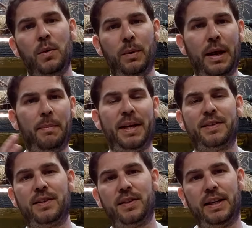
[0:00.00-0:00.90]
when that
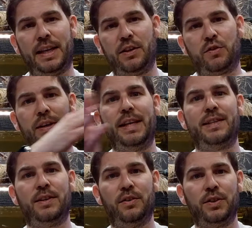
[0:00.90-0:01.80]
pesticide gets
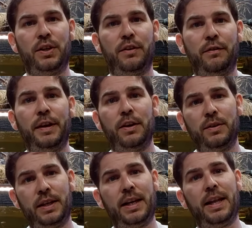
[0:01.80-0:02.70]
released onto the field,
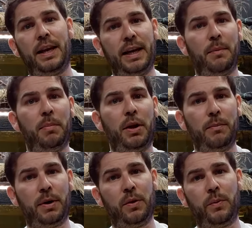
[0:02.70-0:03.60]
it can then get blown
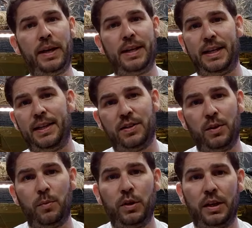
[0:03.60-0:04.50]
by the wind into
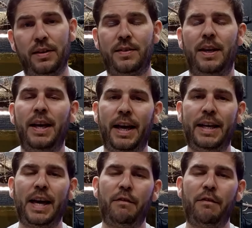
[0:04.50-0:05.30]
the woodlands. Again,